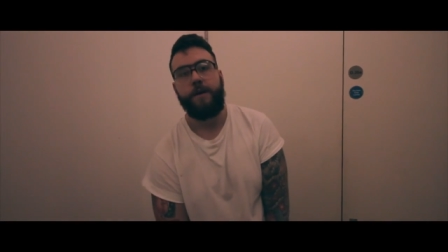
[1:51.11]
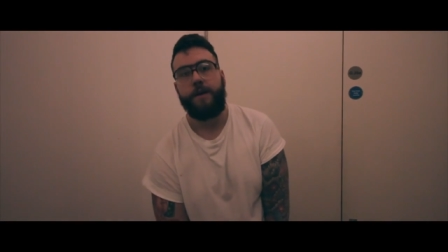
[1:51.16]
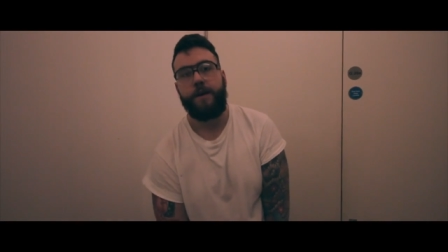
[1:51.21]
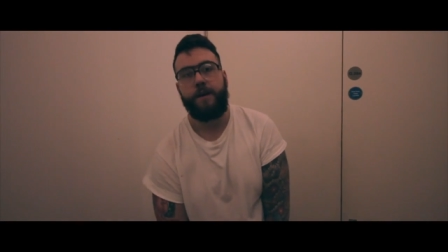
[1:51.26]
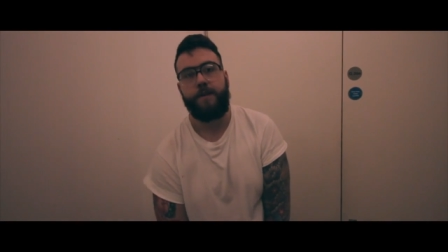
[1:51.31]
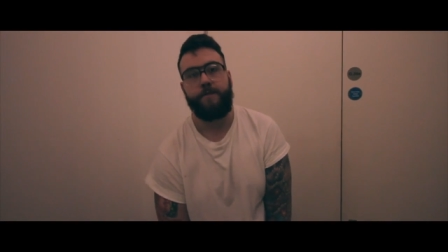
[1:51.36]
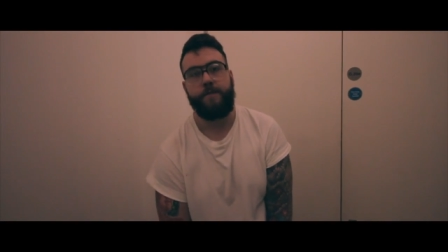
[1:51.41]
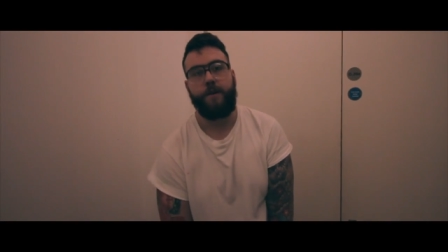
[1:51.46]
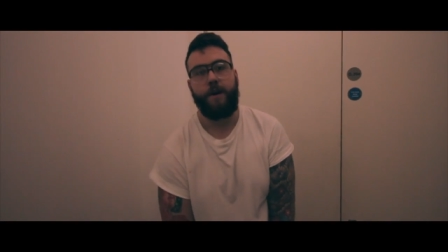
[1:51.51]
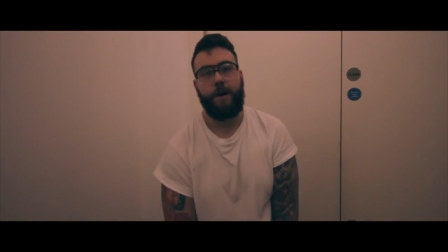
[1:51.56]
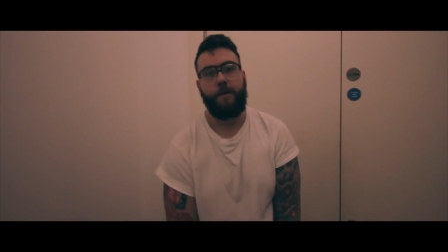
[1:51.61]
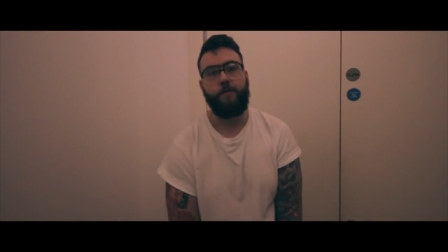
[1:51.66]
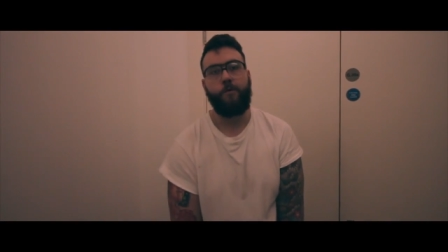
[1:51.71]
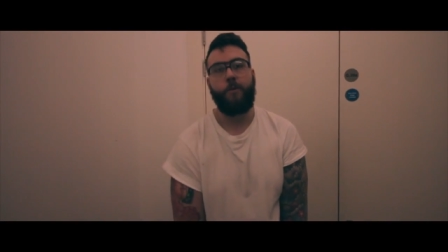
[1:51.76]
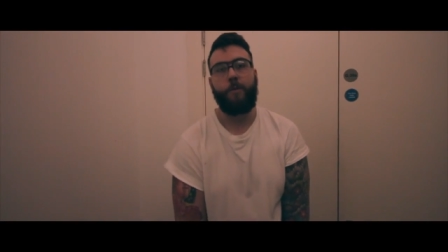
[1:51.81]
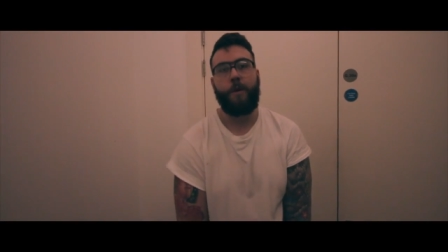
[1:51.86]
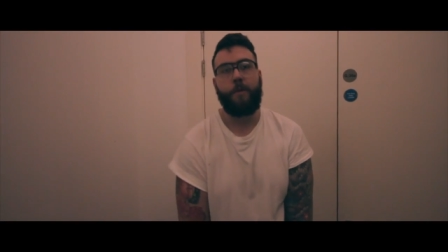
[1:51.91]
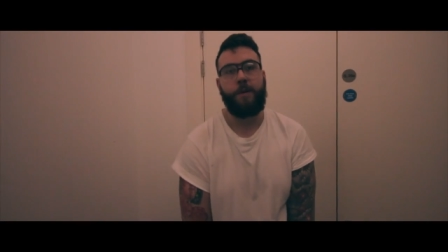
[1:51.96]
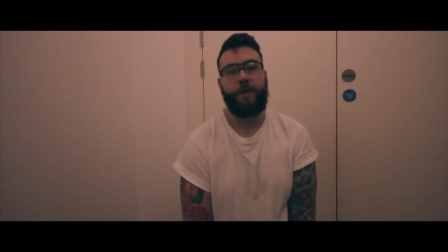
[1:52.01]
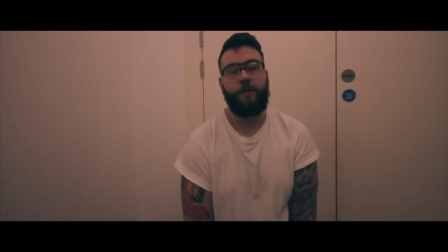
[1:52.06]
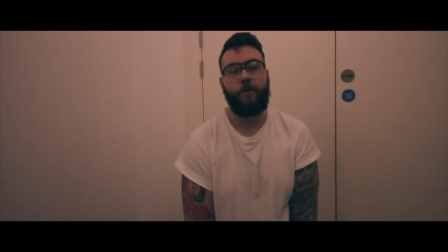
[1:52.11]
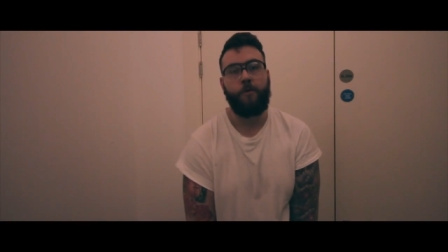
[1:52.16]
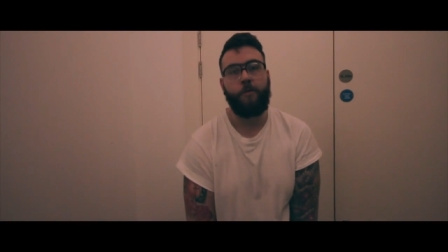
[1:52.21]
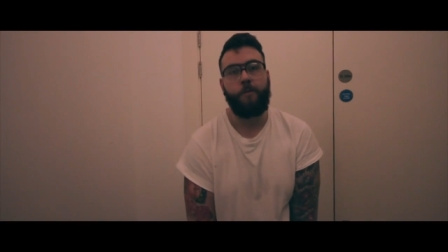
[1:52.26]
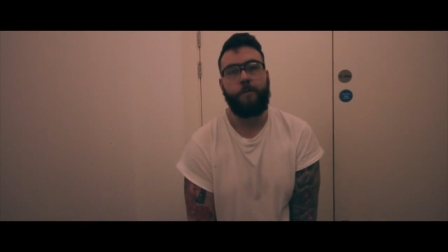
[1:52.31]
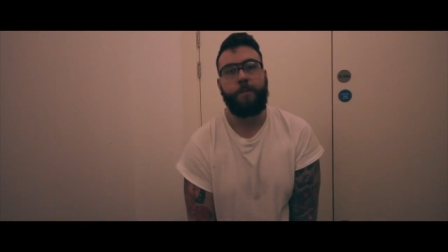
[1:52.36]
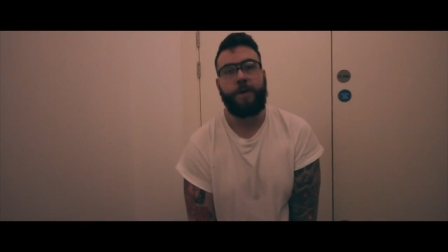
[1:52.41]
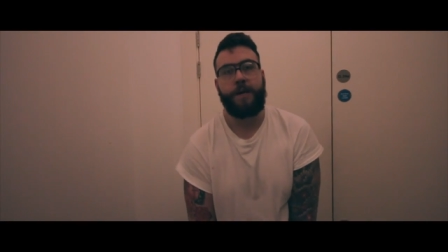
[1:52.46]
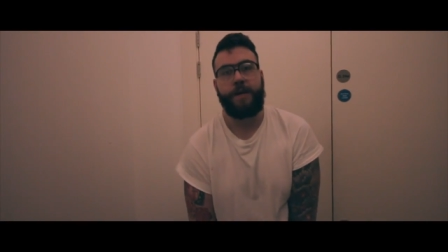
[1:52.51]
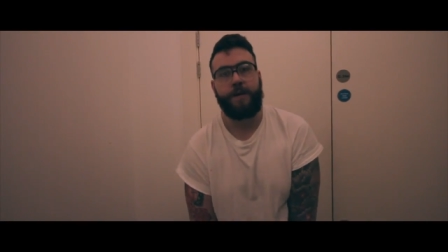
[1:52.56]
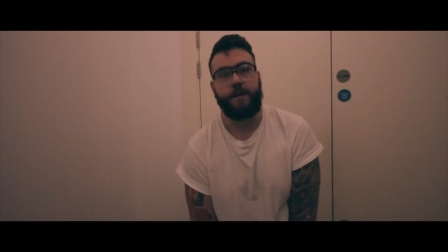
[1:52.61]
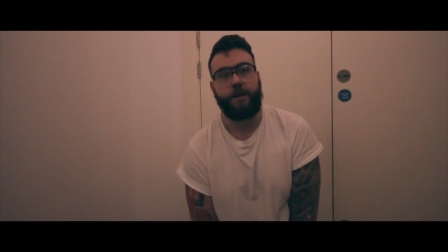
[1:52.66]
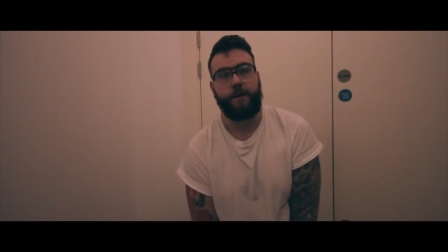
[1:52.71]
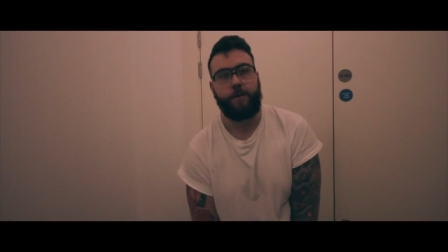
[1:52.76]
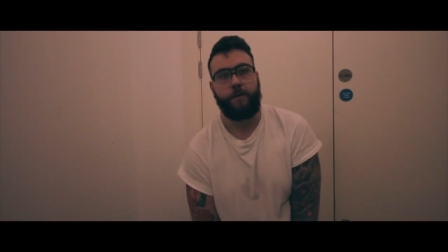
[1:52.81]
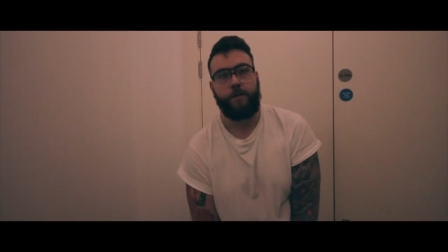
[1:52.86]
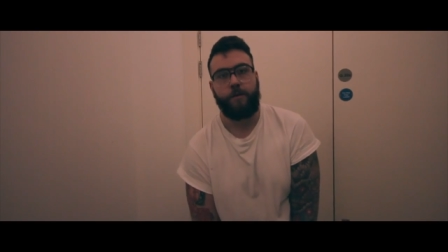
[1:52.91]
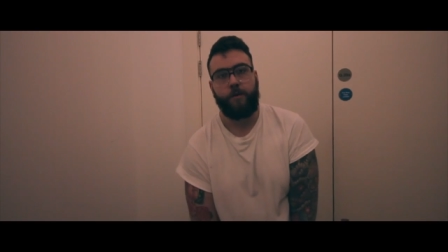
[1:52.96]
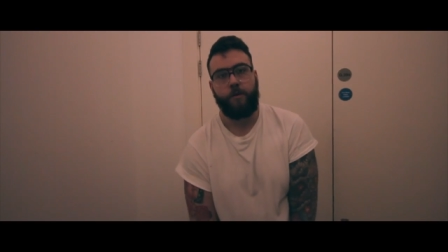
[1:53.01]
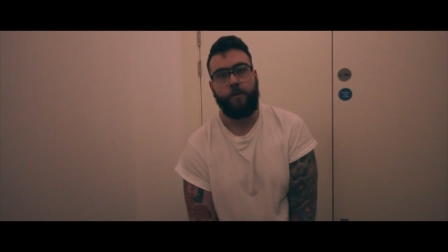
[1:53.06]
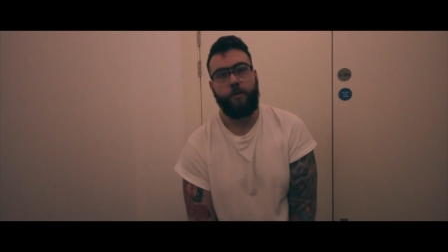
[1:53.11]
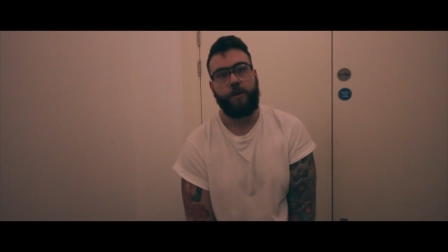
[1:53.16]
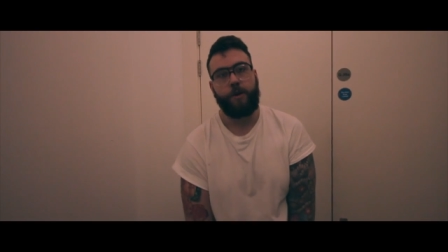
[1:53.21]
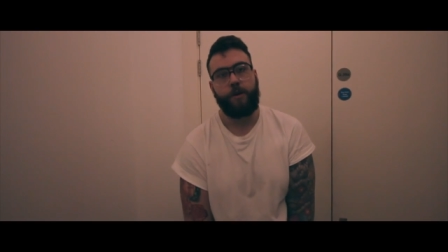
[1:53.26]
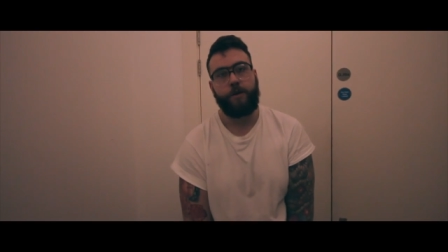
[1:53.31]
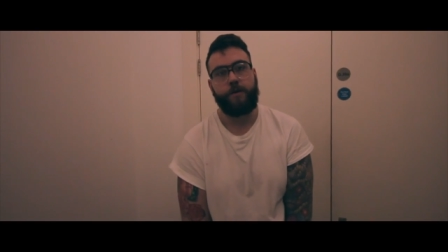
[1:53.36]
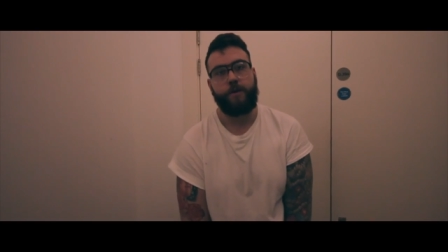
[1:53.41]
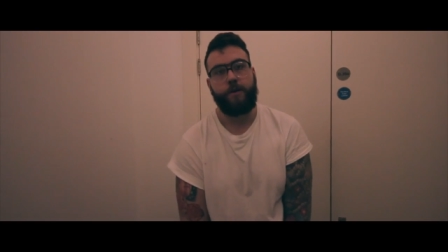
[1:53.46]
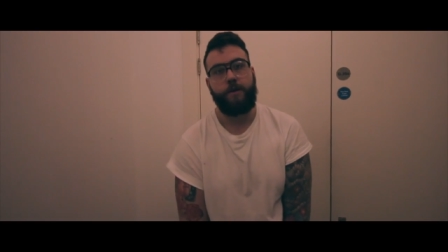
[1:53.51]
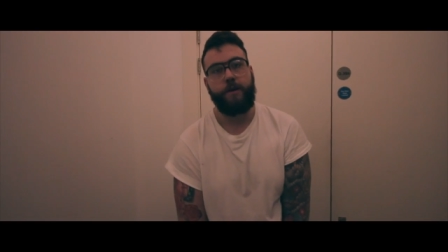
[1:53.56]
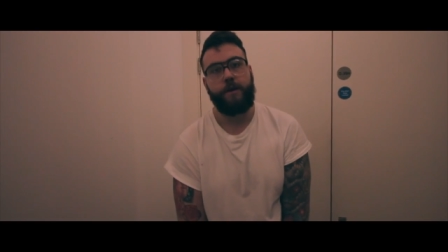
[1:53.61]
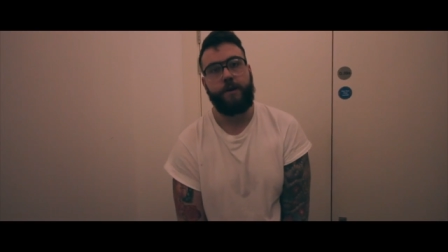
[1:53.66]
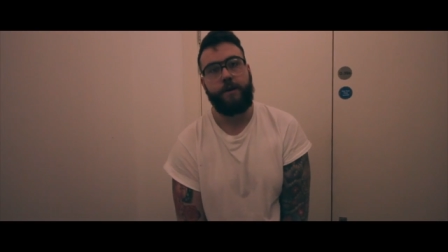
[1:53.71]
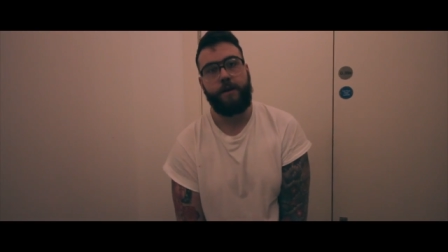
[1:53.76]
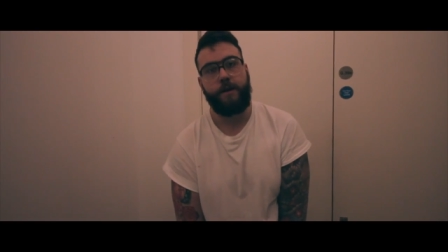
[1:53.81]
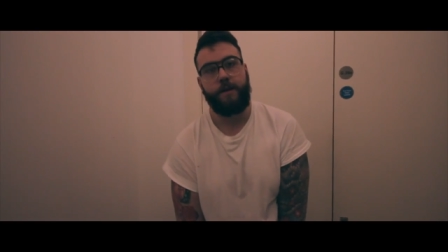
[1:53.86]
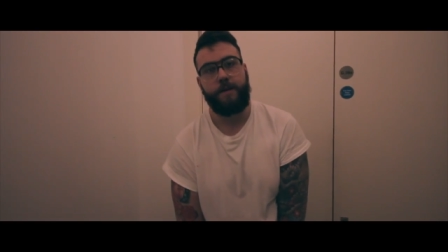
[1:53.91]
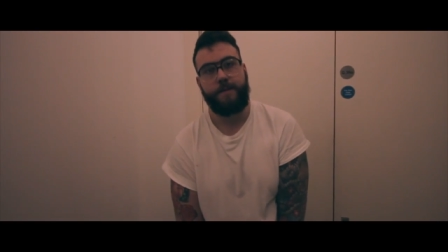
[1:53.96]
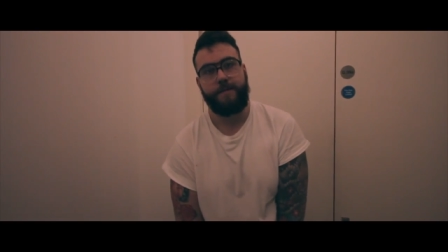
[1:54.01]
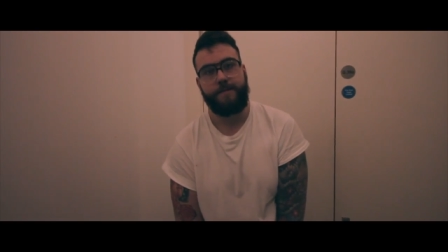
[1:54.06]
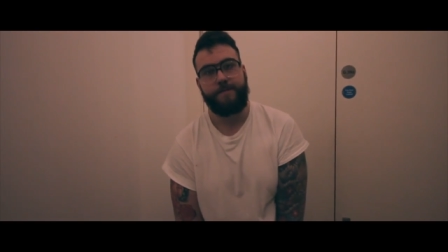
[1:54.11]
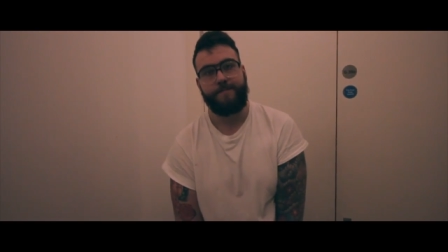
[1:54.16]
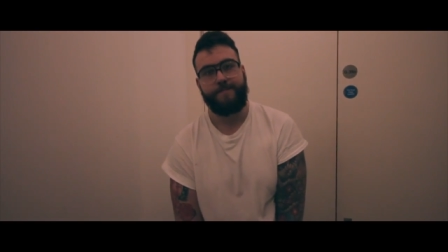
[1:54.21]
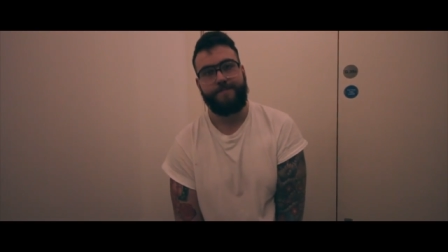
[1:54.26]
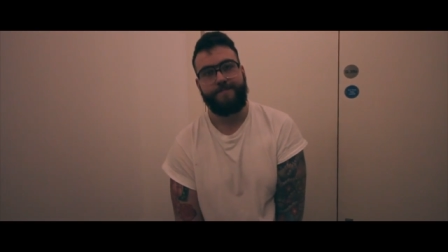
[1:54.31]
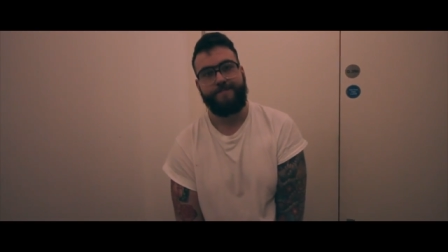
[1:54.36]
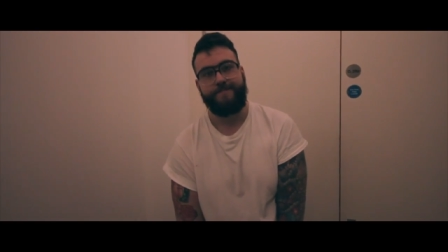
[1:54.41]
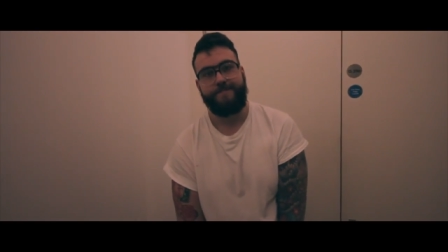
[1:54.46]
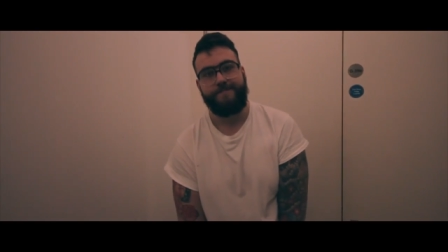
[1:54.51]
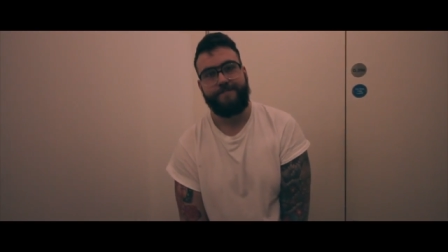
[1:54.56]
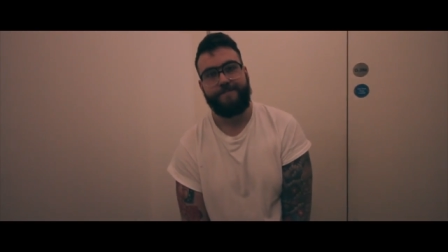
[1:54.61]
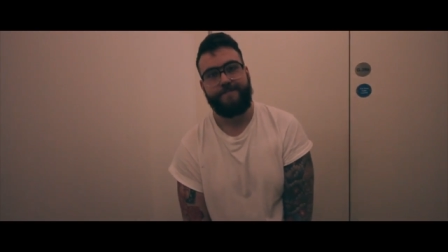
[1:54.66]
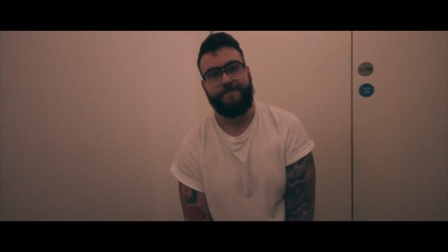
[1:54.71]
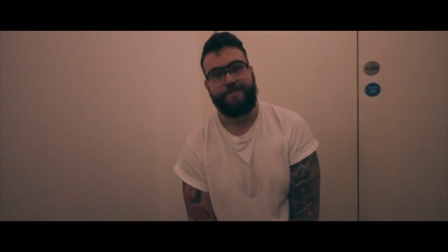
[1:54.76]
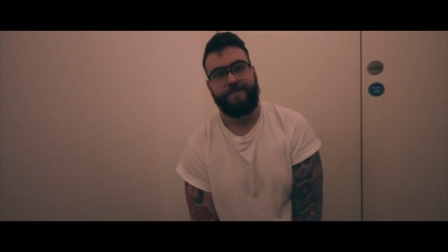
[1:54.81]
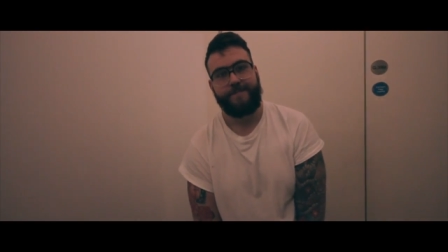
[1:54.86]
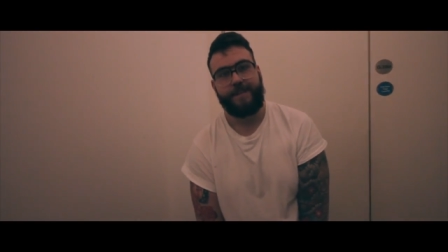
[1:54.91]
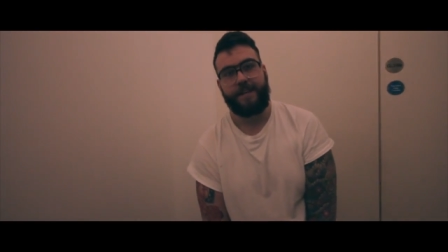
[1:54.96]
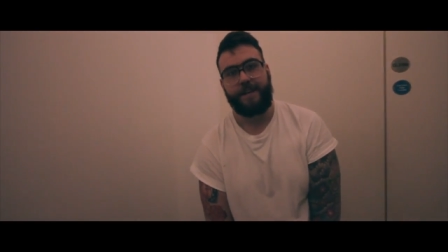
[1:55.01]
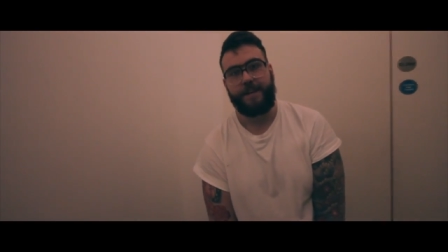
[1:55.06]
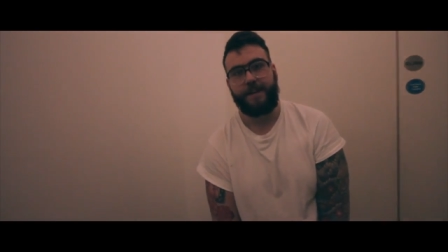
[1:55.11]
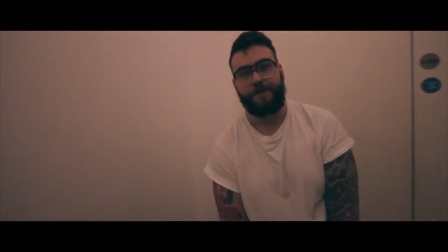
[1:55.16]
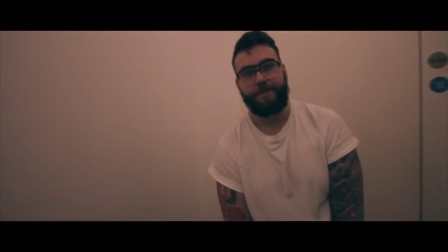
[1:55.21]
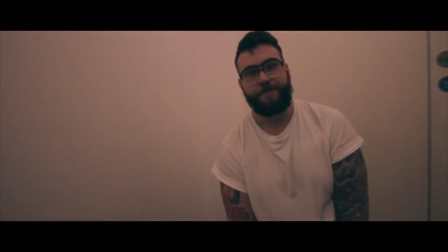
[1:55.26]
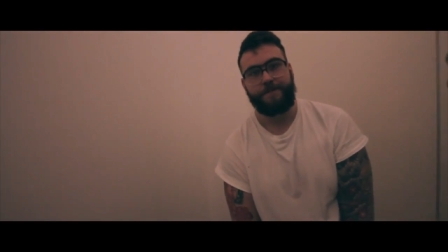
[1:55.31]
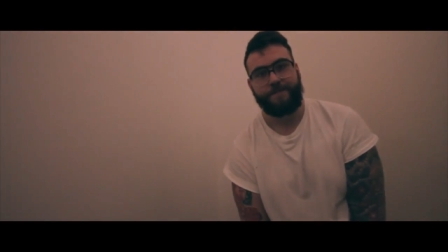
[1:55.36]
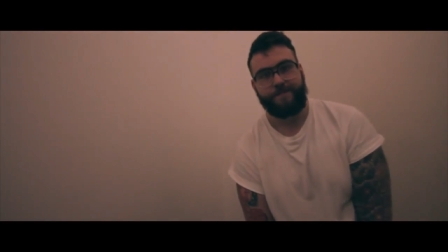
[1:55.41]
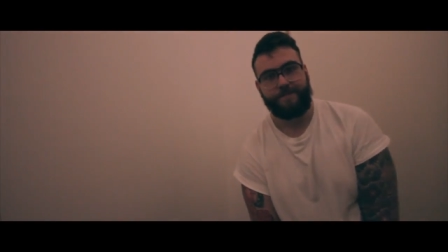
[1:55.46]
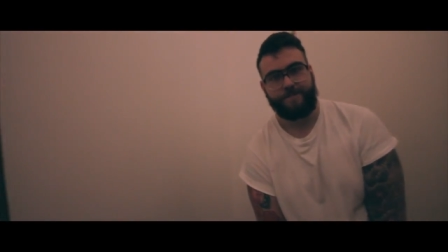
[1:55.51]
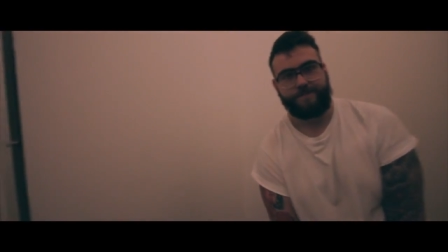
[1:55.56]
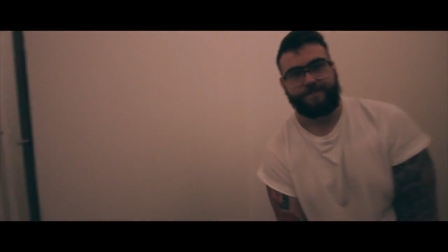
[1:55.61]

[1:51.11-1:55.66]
If not, we'll probably all be in a corner crying. Thank you.